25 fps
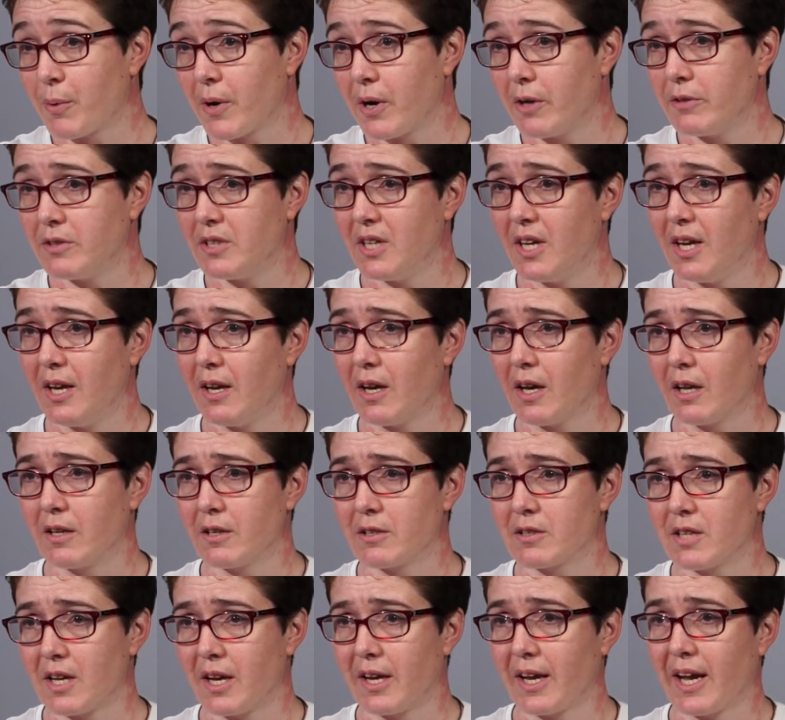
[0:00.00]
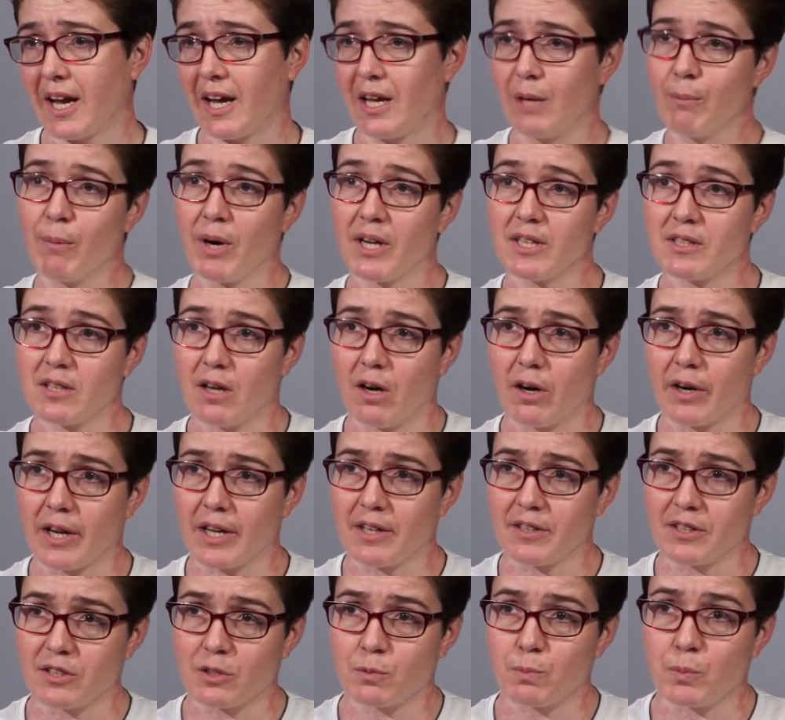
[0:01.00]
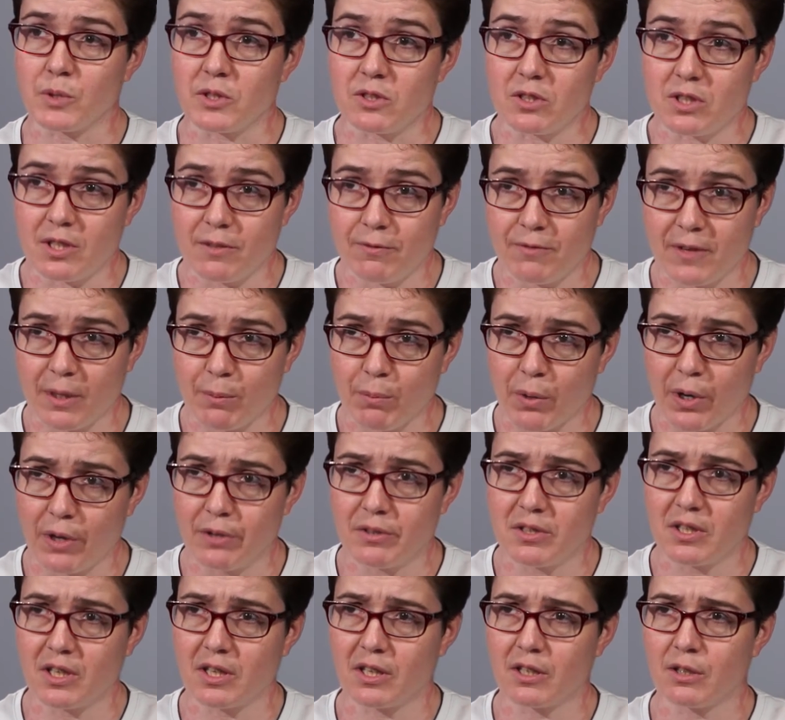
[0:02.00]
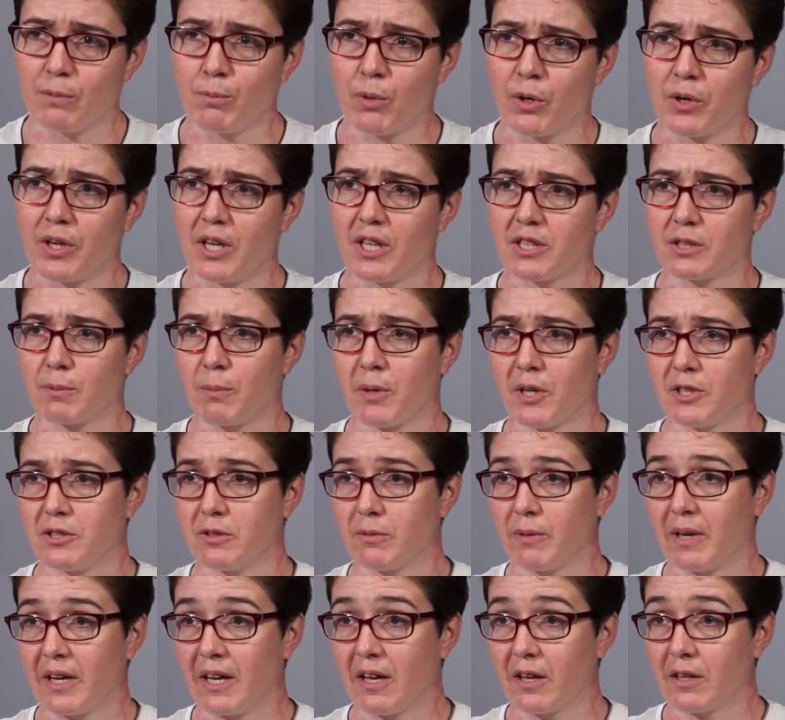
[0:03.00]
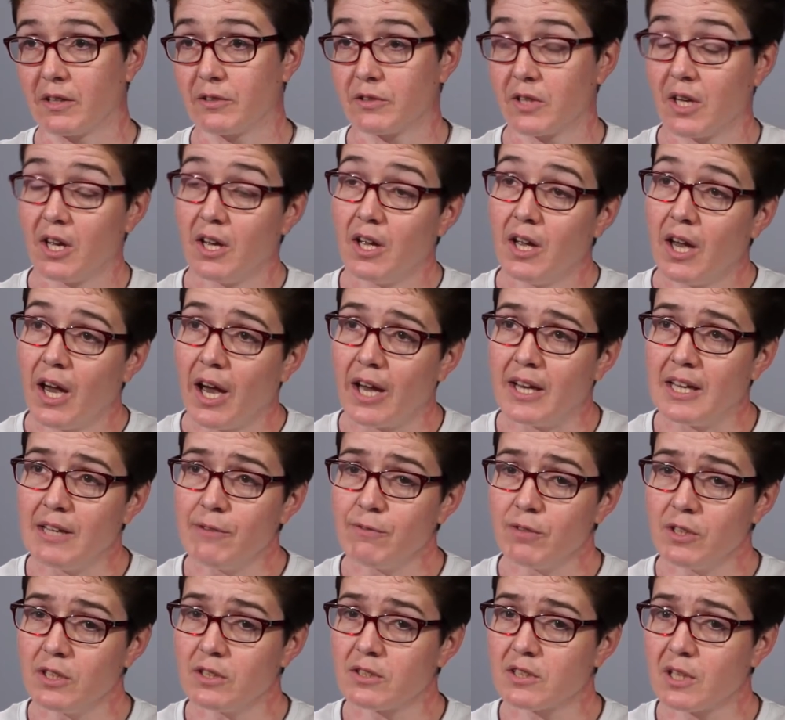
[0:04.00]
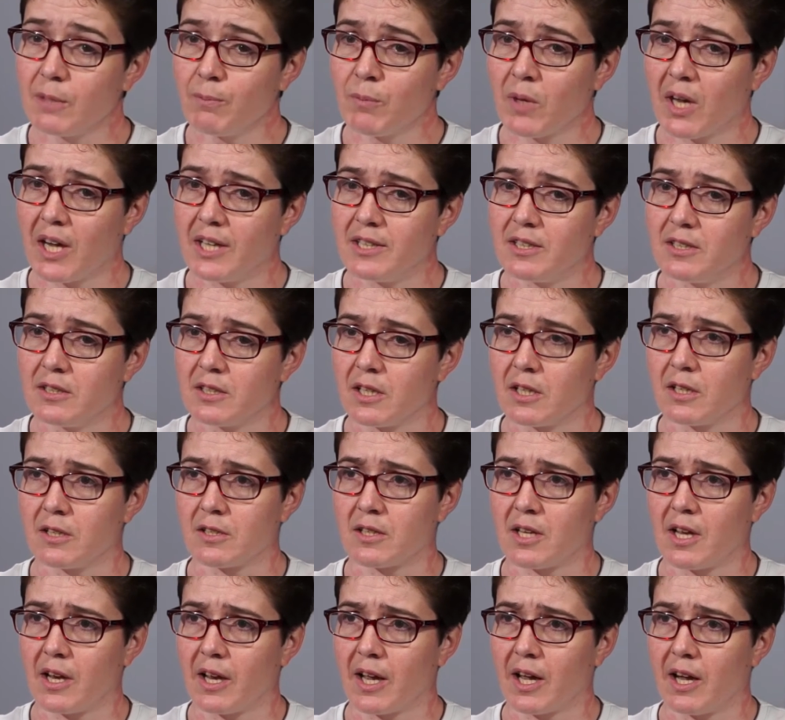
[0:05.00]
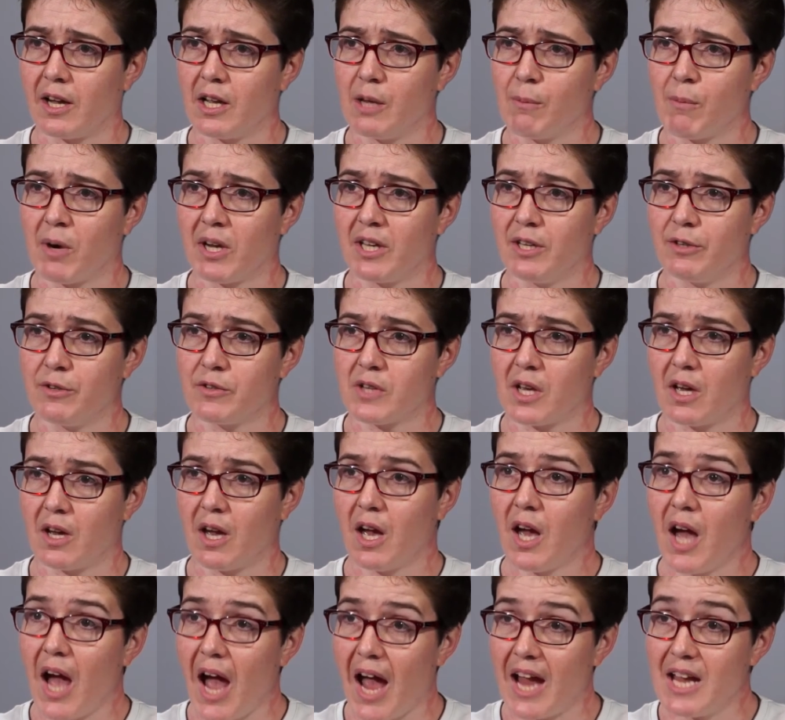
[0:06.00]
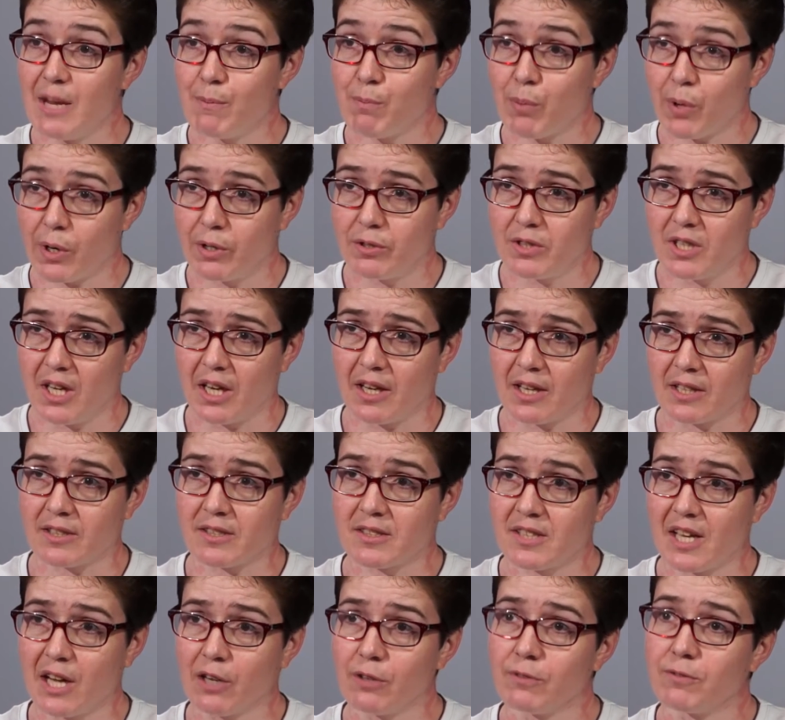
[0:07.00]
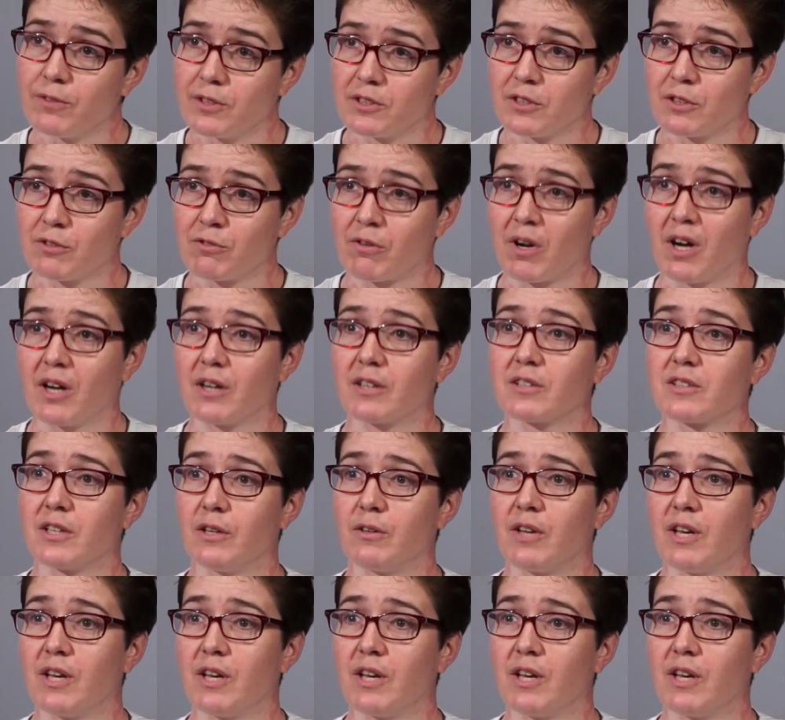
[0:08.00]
a protein, understanding how you might target a specific protein in the body as opposed to any others, and even in some cases understanding how you might use a protein itself as a drug, so